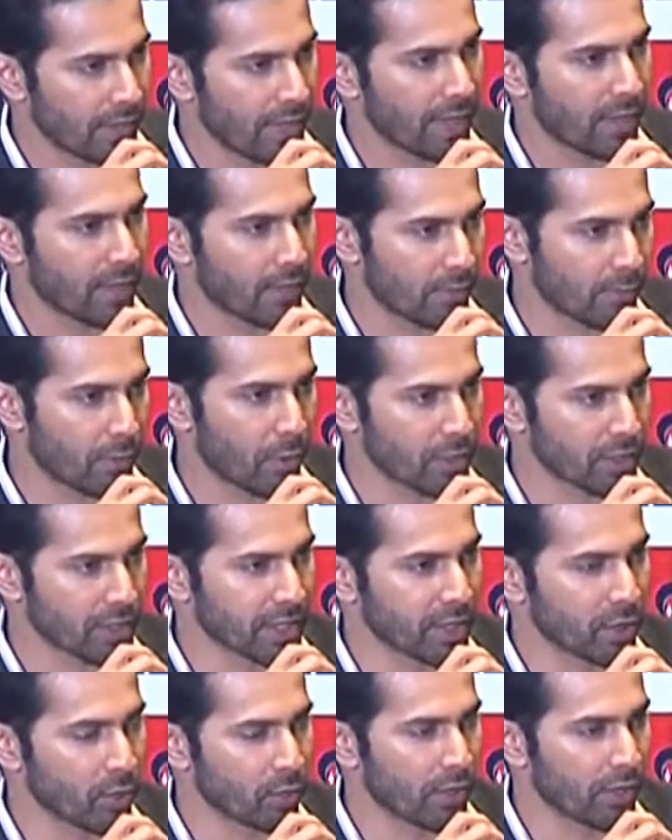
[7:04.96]
then
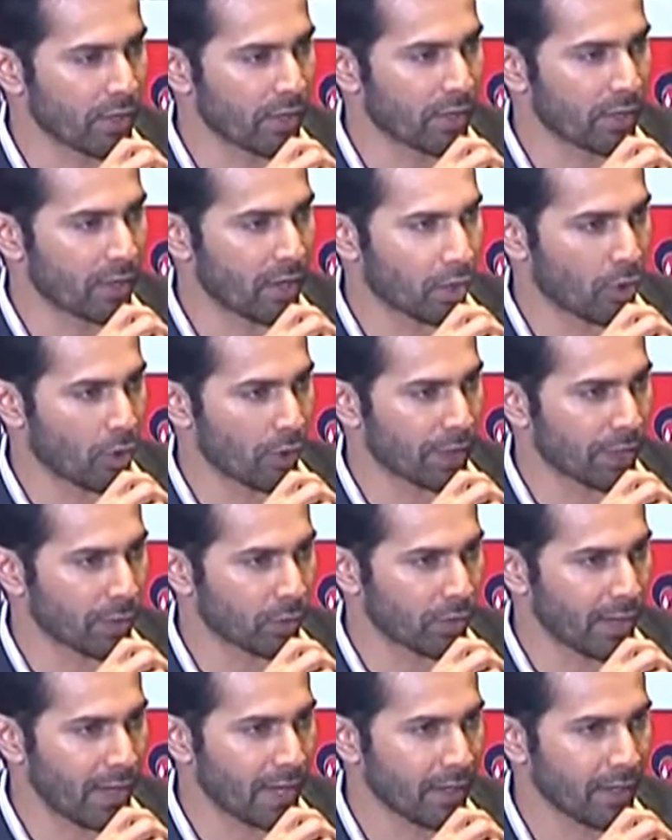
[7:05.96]
prosecuted according
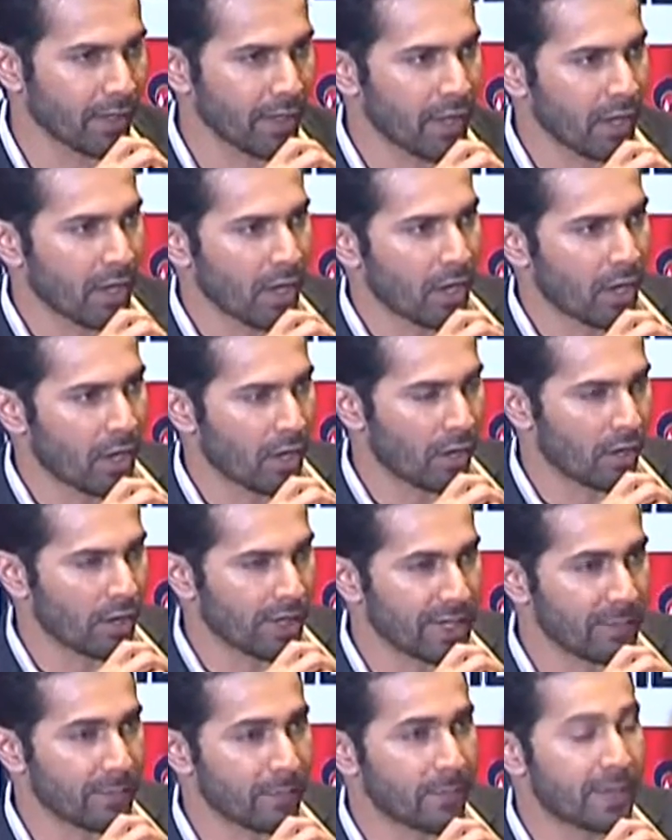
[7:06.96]
to that. Uh,
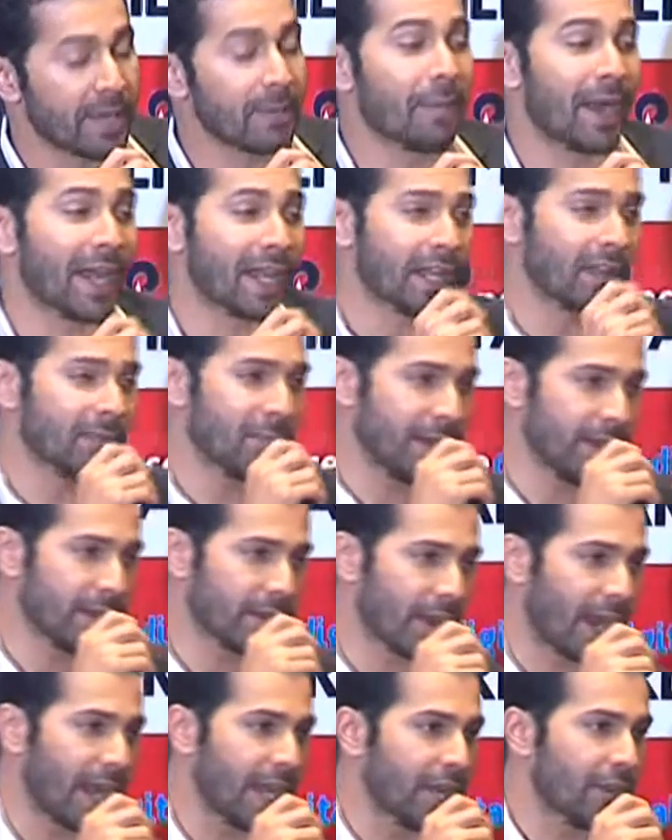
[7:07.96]
he, he might have
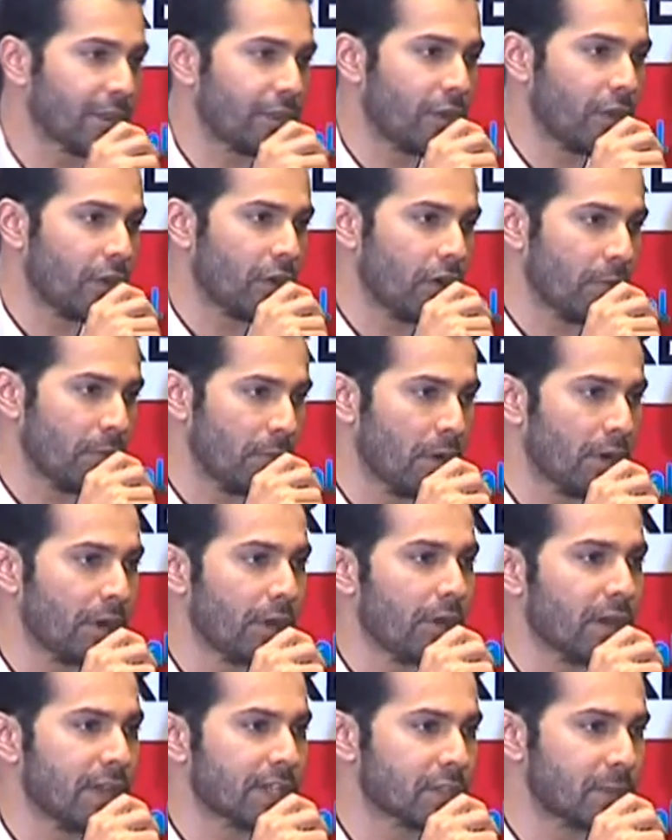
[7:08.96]
been tried for
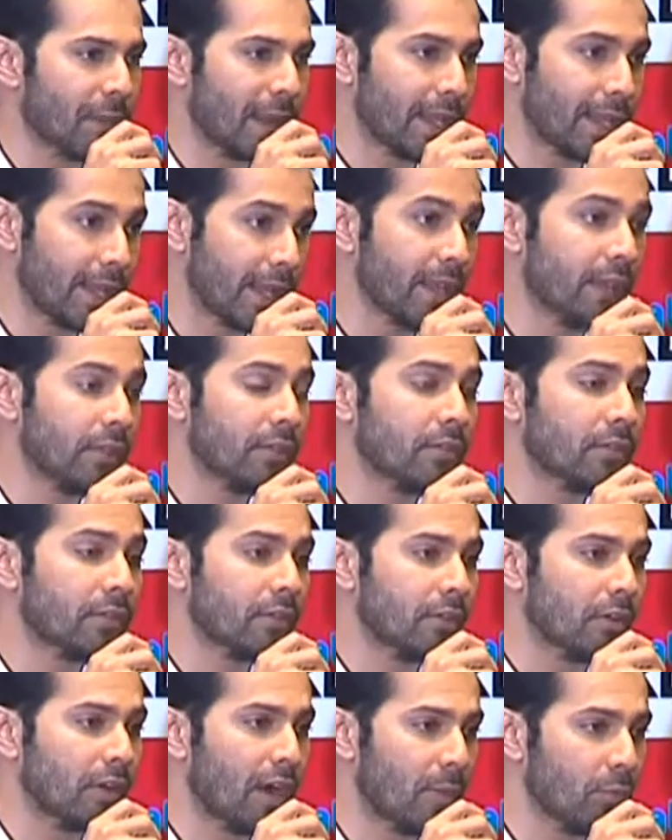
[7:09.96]
murder as well in
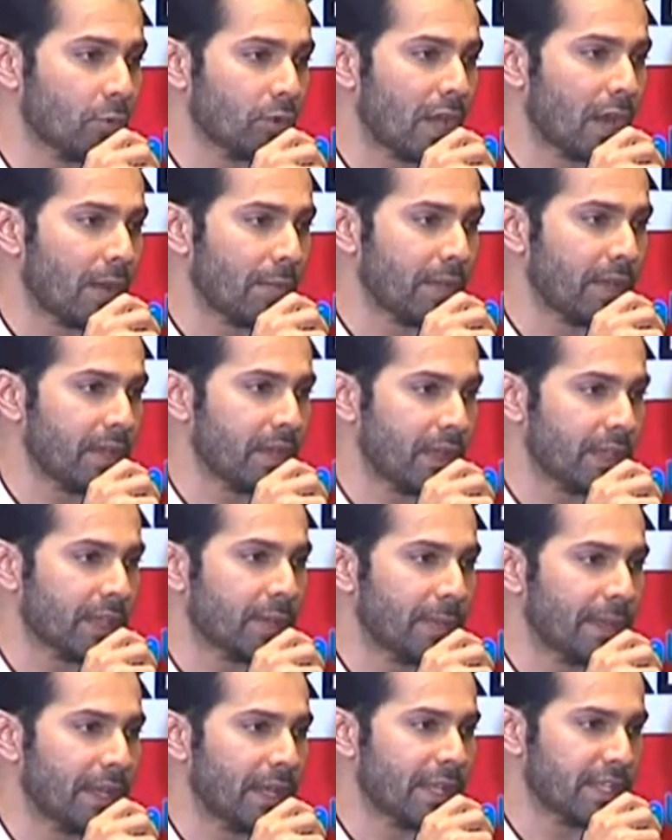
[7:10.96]
uh, Abu Dhabi, in
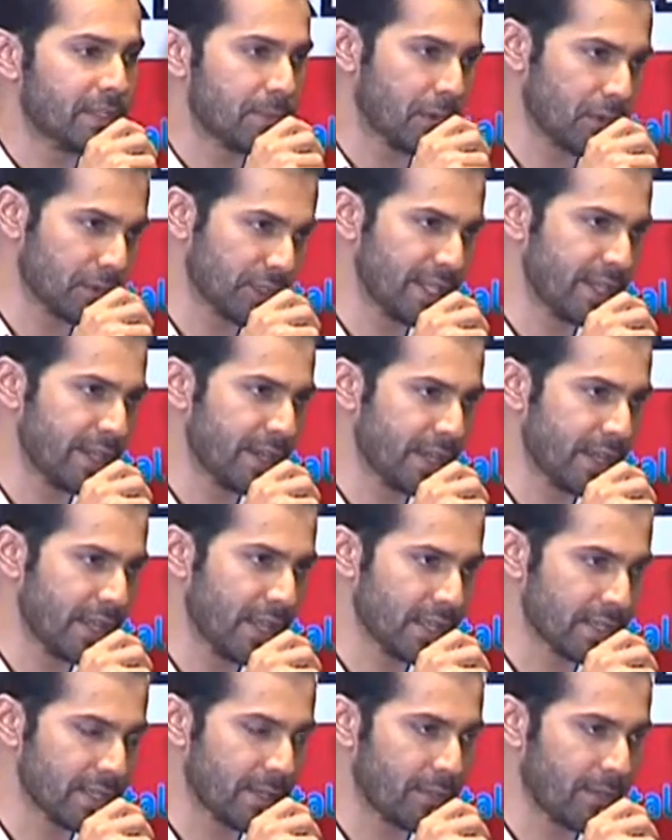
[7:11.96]
the Middle East, because he did
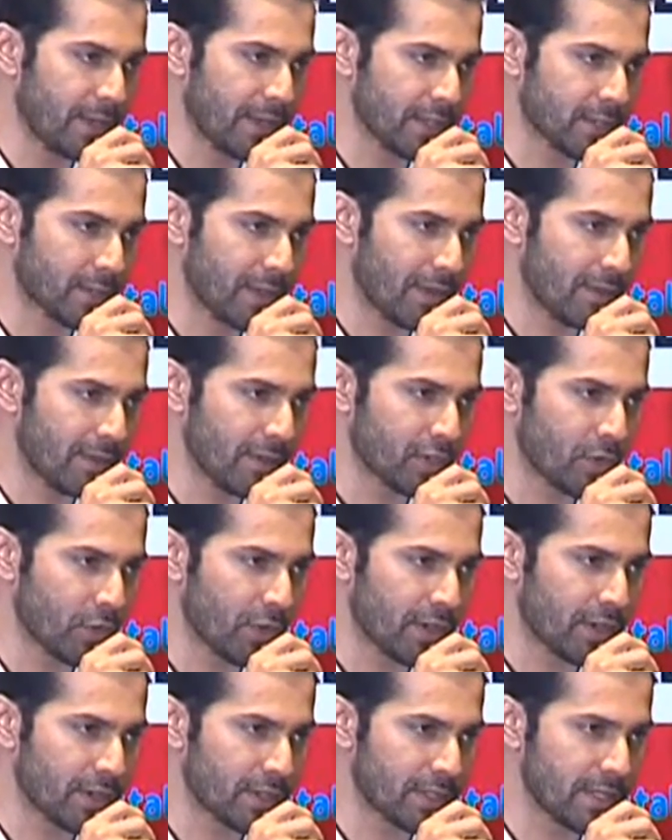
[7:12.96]
kill someone as well, we
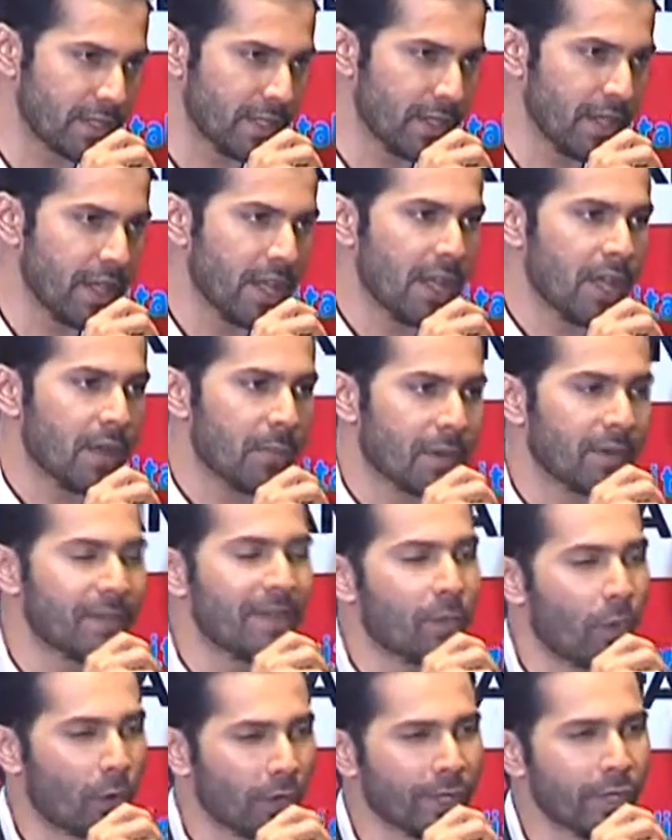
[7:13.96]
showed in a scene. But
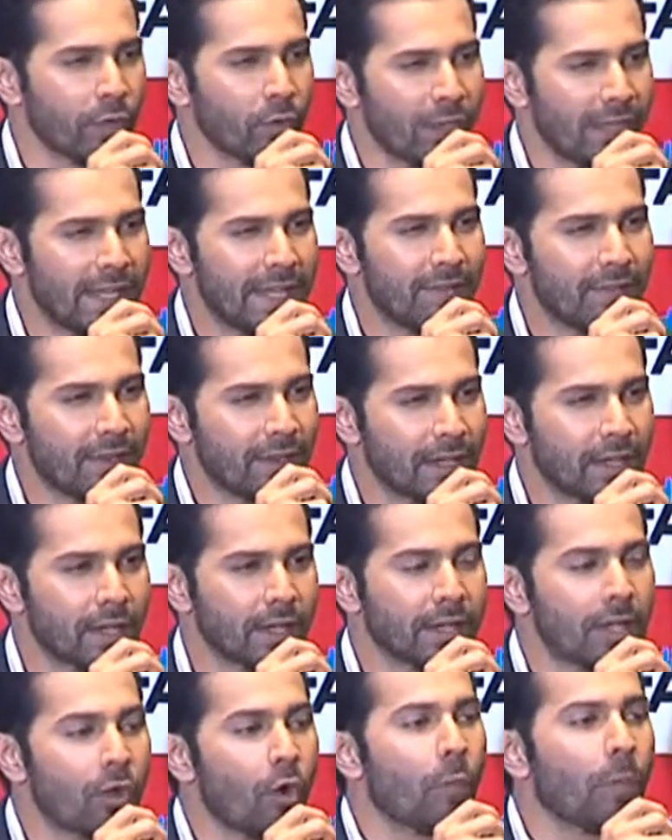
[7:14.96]
we wanted to leave it
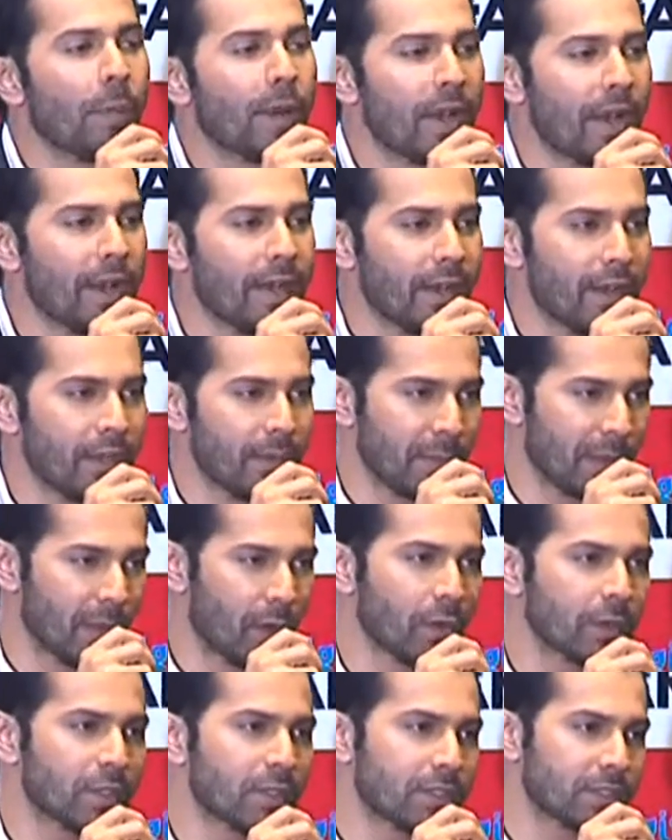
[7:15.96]
little open-ended,
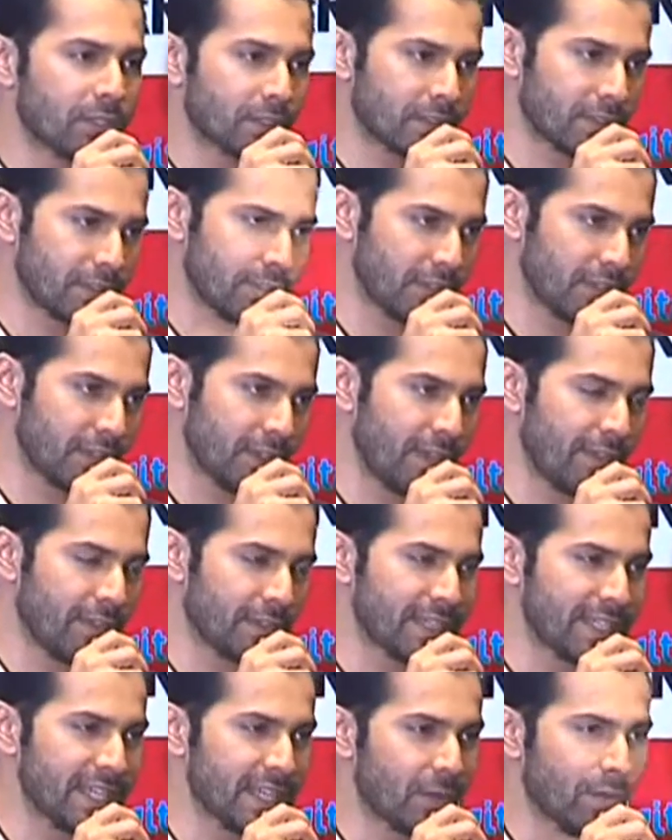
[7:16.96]
because if
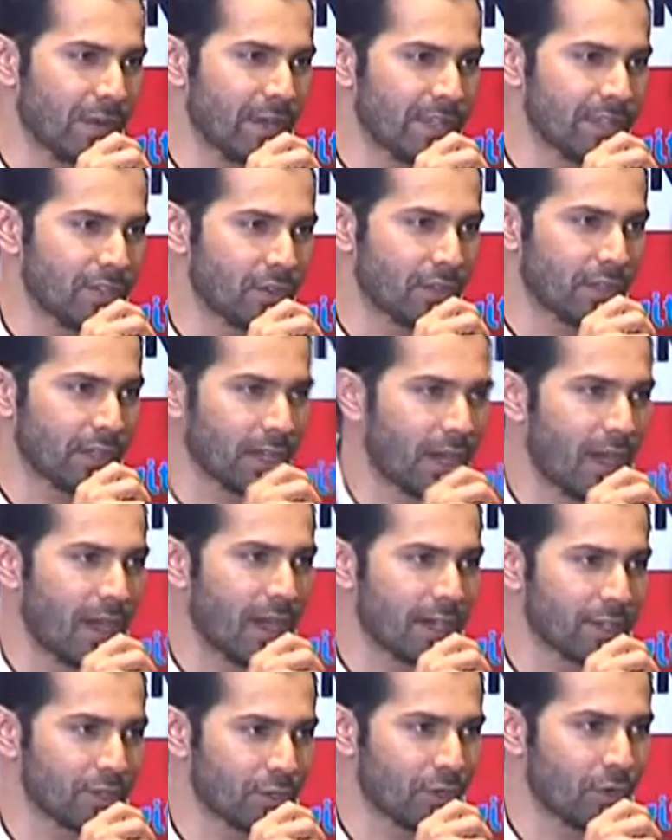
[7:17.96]
a sequel is on the
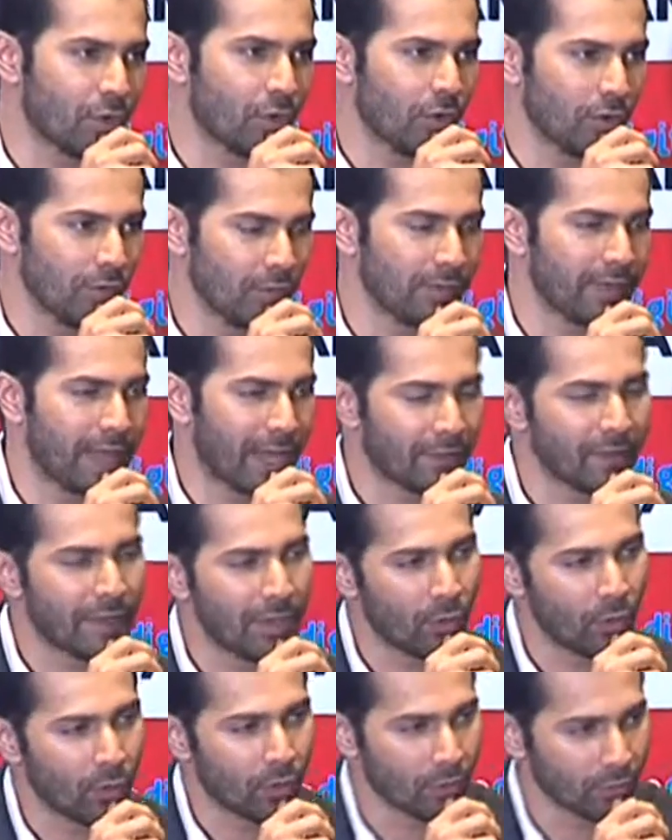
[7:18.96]
cards or no, that
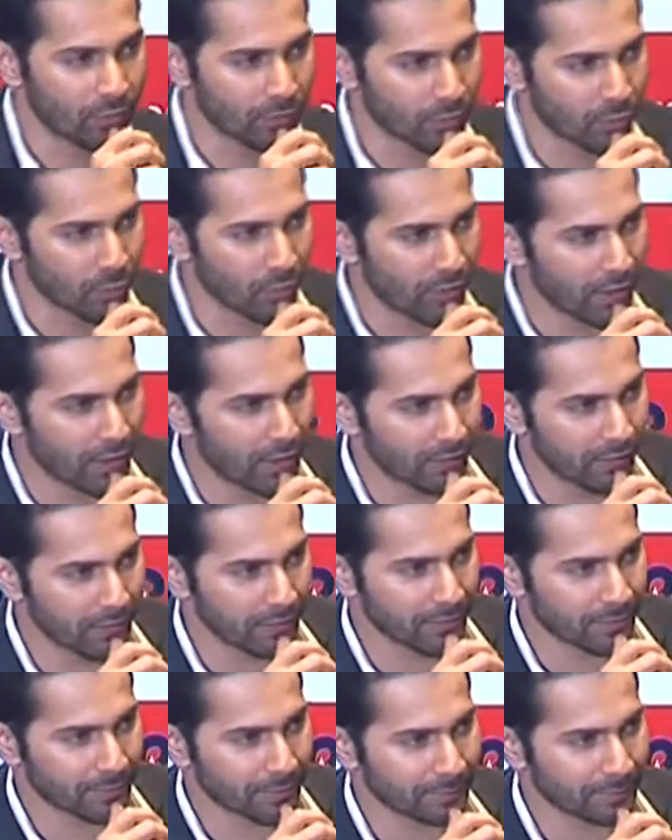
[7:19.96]
we'll know soon enough.